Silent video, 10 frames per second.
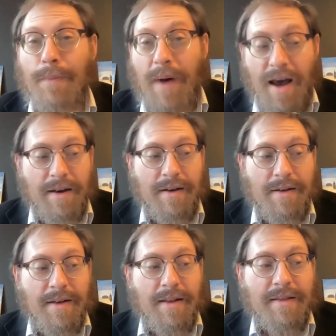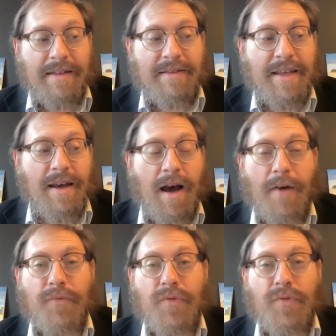But the idea
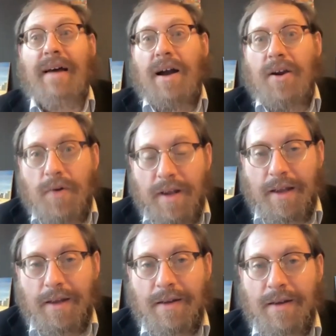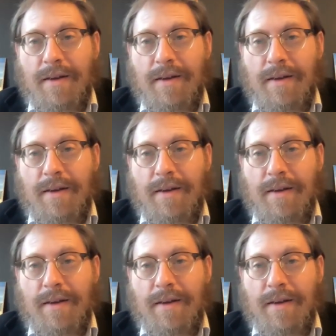of retiring,